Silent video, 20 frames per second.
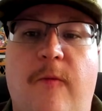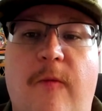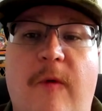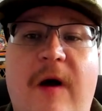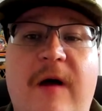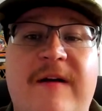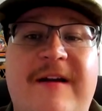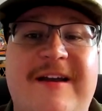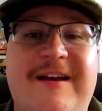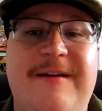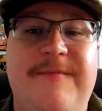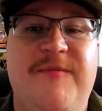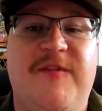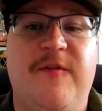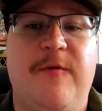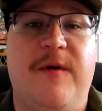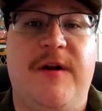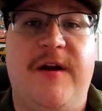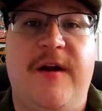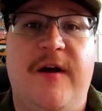Welcome
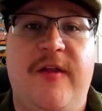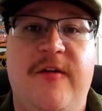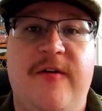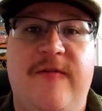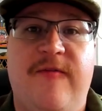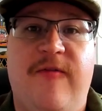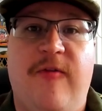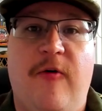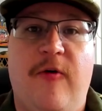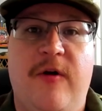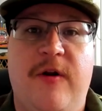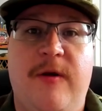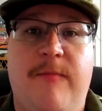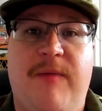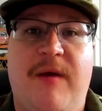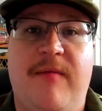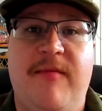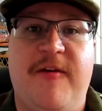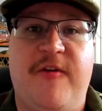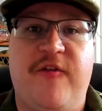to another Florida
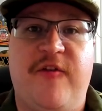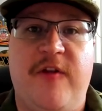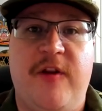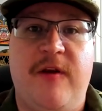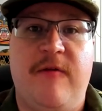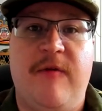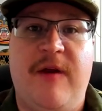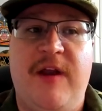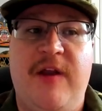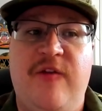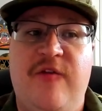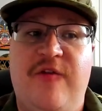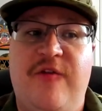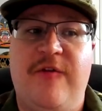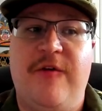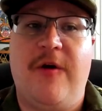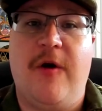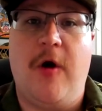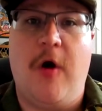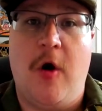Public Shooting
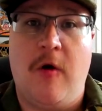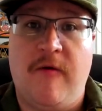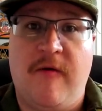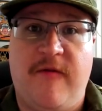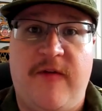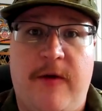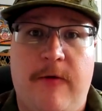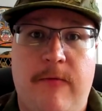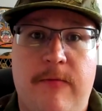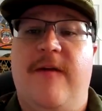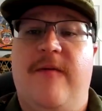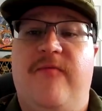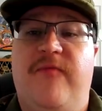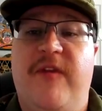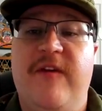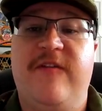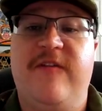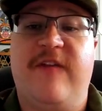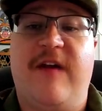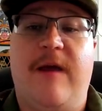Range overview.
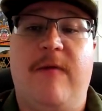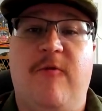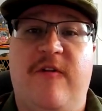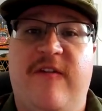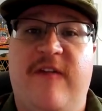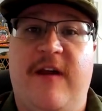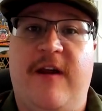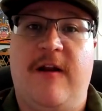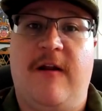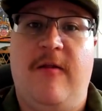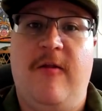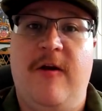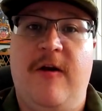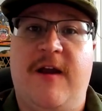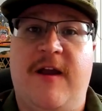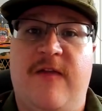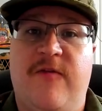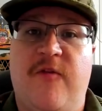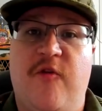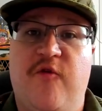This time we're taking a
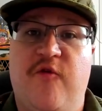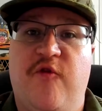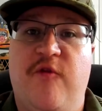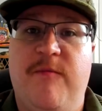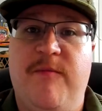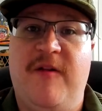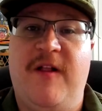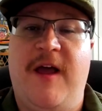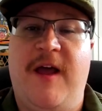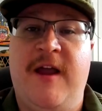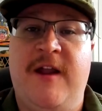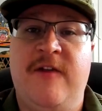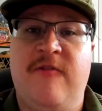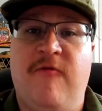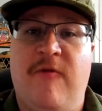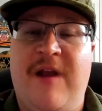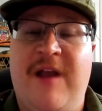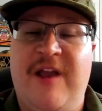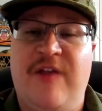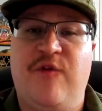look at the Triple N
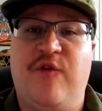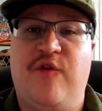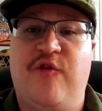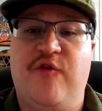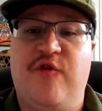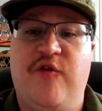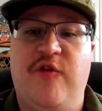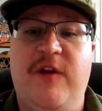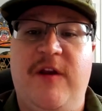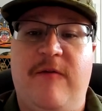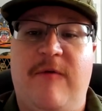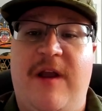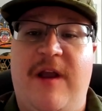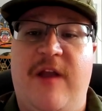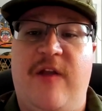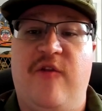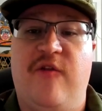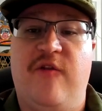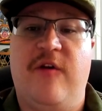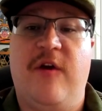Ranch shooting
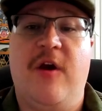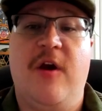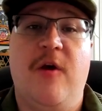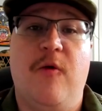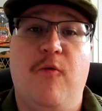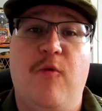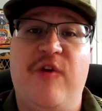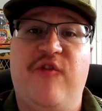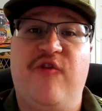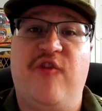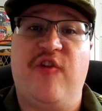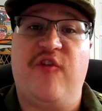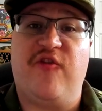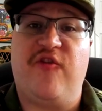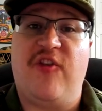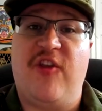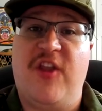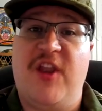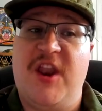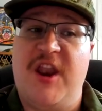range, which
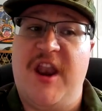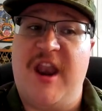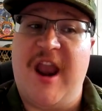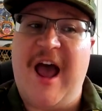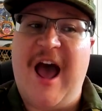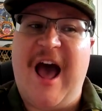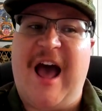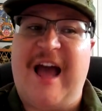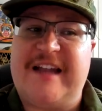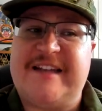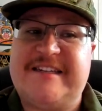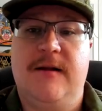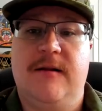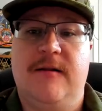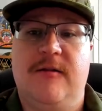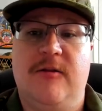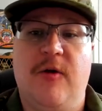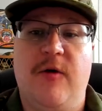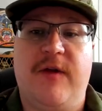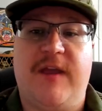is not
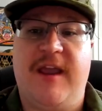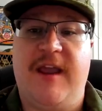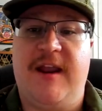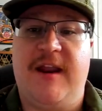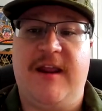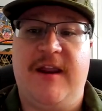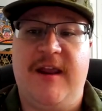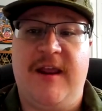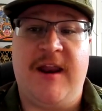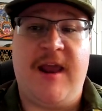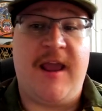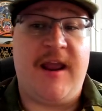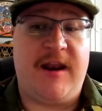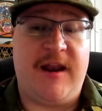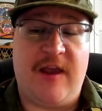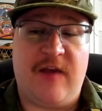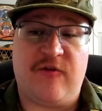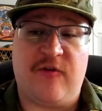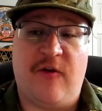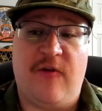located in a
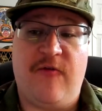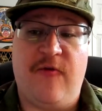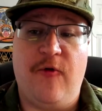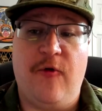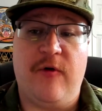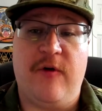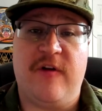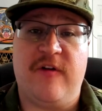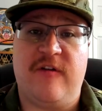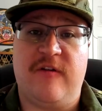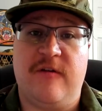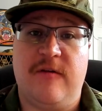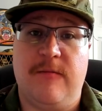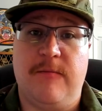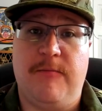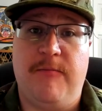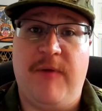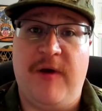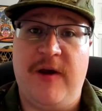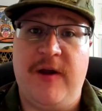national forest,
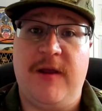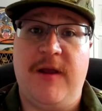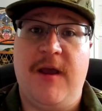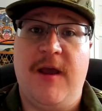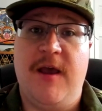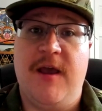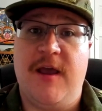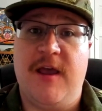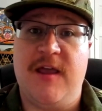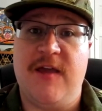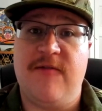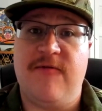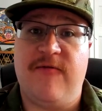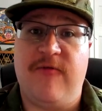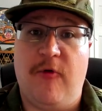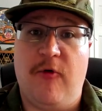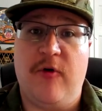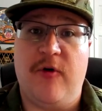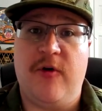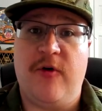but a
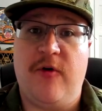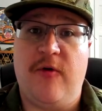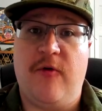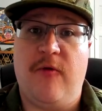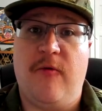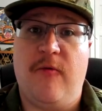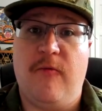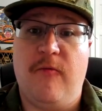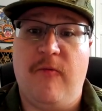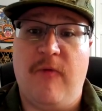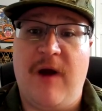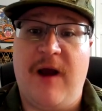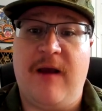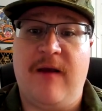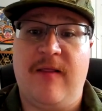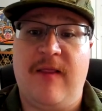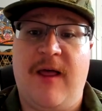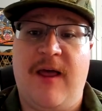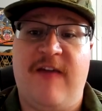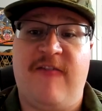Florida
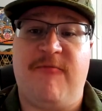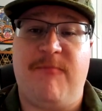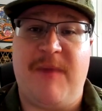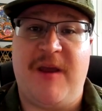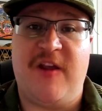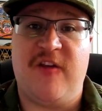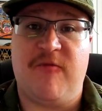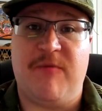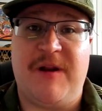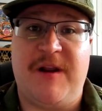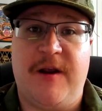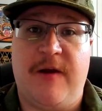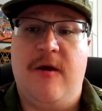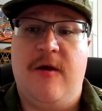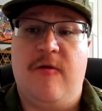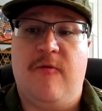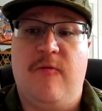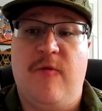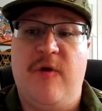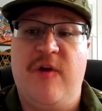wildlife management
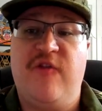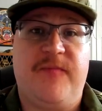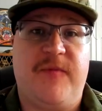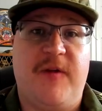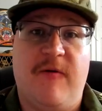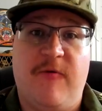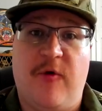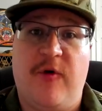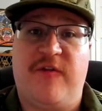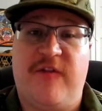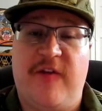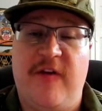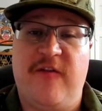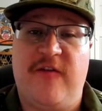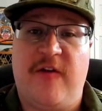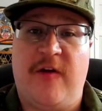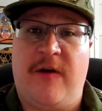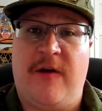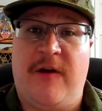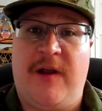area, which of course
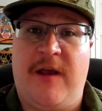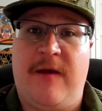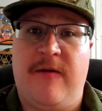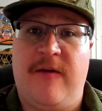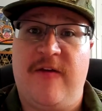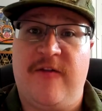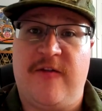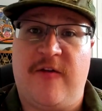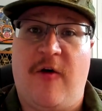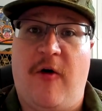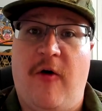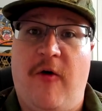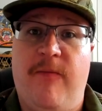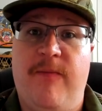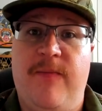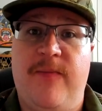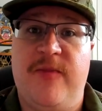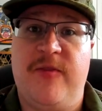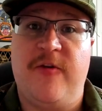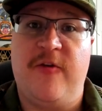this area is
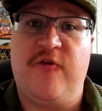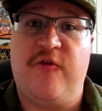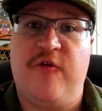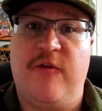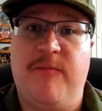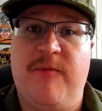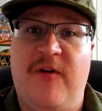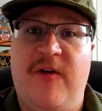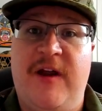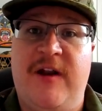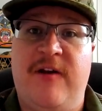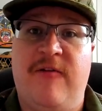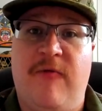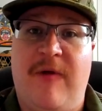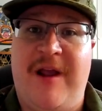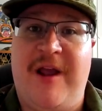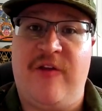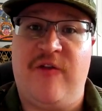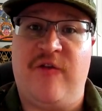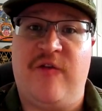called the Triple N
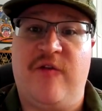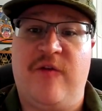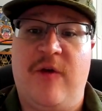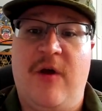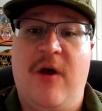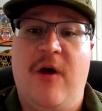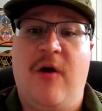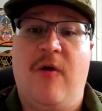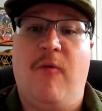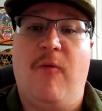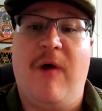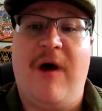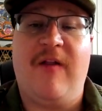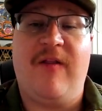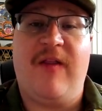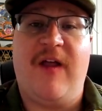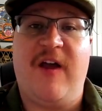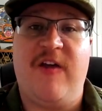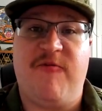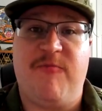Ranch
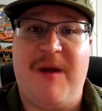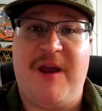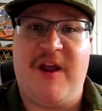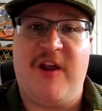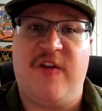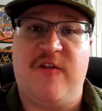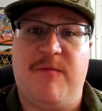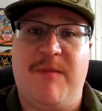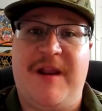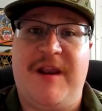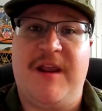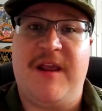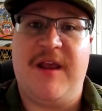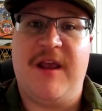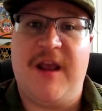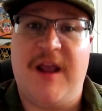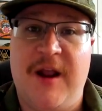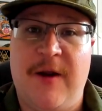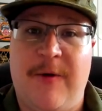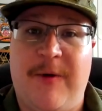Wildlife Management
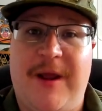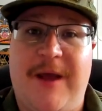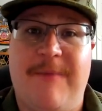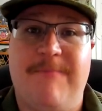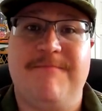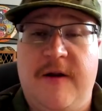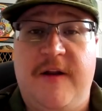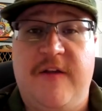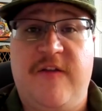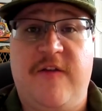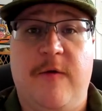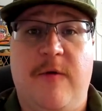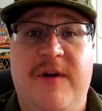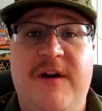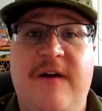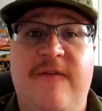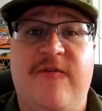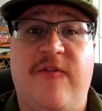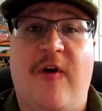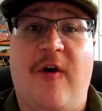Area. So
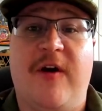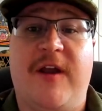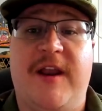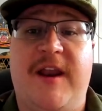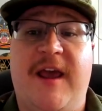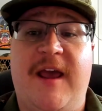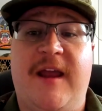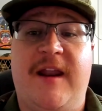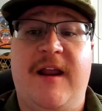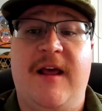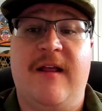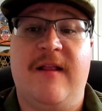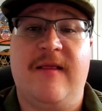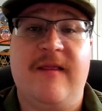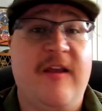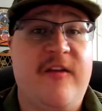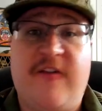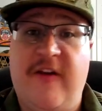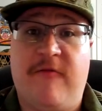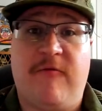enough talking head,
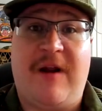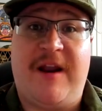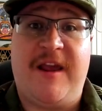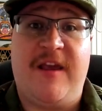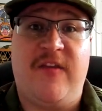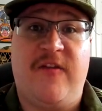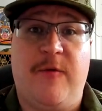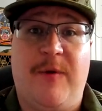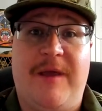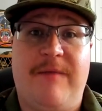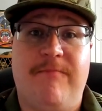let's get right into it.